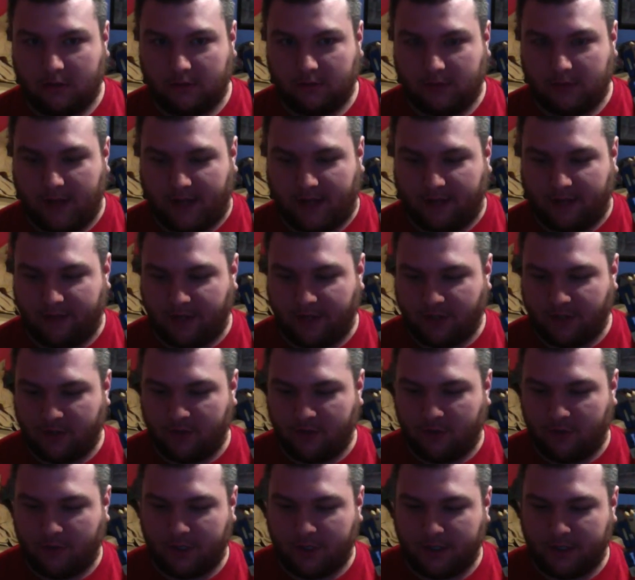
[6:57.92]
Activation
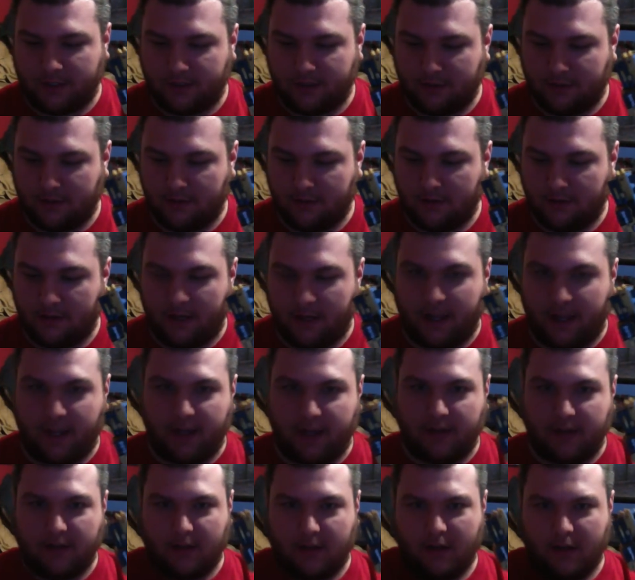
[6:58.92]
noise
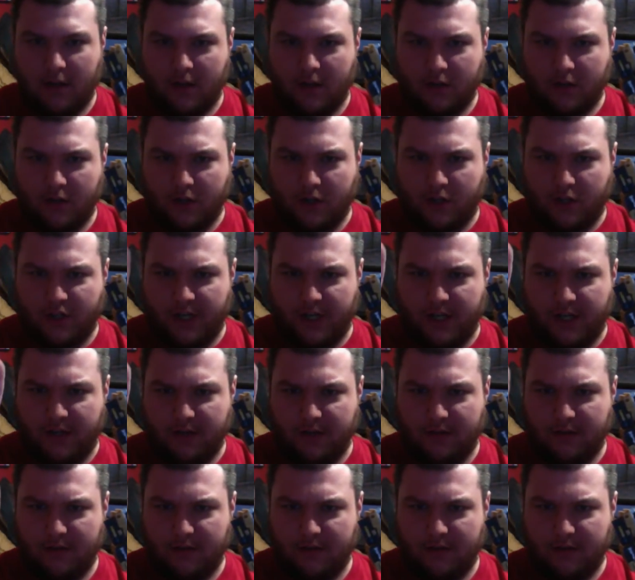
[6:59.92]
and charge in.